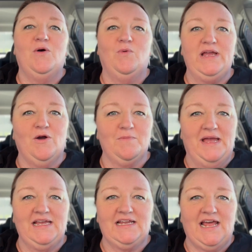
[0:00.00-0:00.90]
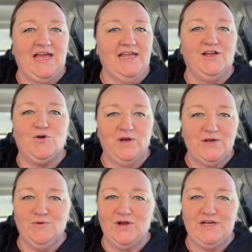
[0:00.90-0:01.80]
we are making a quick
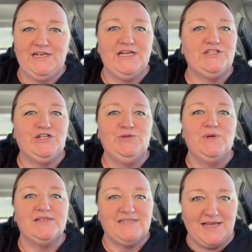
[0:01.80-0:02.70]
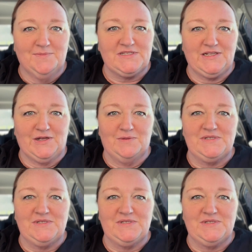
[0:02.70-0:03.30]
run to Sam's Club.